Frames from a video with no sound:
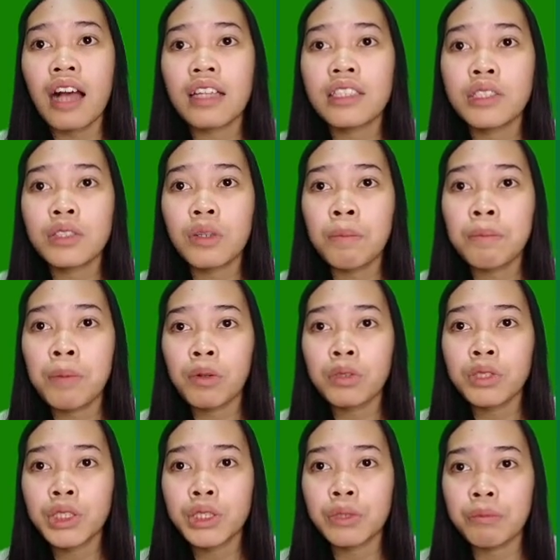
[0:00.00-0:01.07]
As
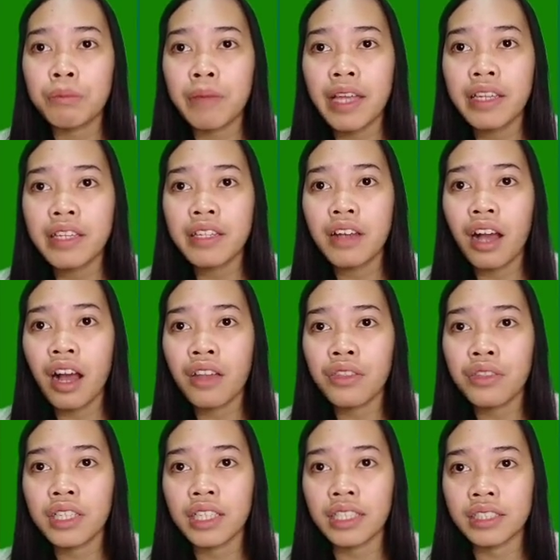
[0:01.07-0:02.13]
opposed to many
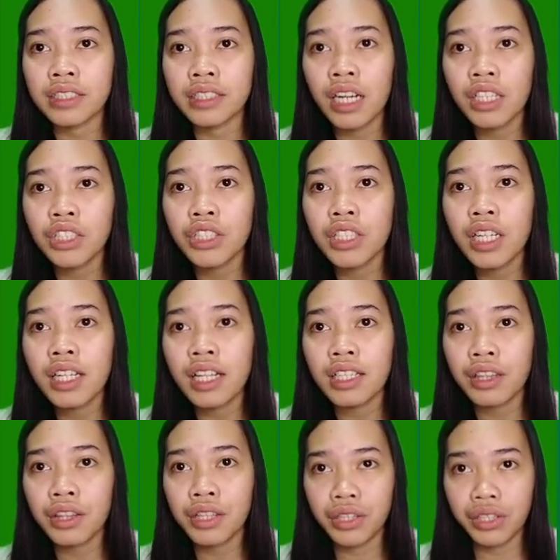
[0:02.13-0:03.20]
other instructional
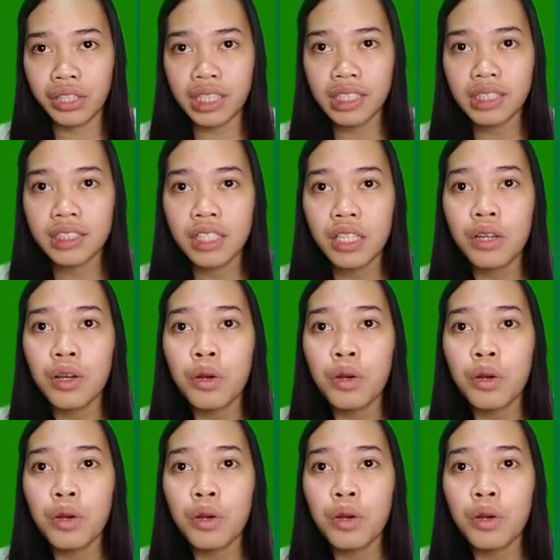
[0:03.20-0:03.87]
theories,